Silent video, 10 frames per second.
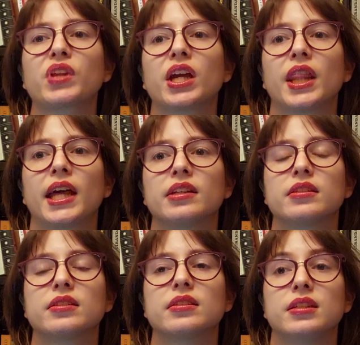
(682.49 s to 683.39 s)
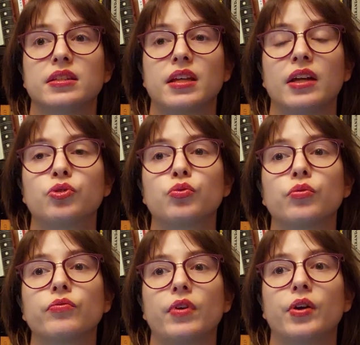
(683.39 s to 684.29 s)
is that, is that
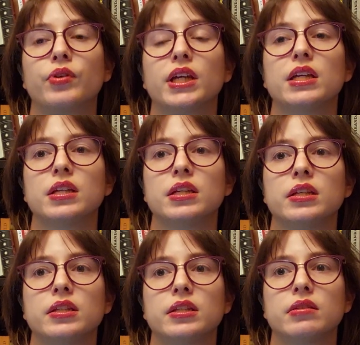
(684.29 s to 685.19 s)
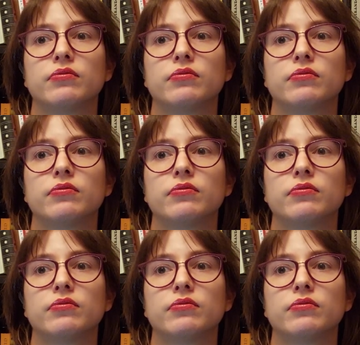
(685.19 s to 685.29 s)
Tooth Fairy is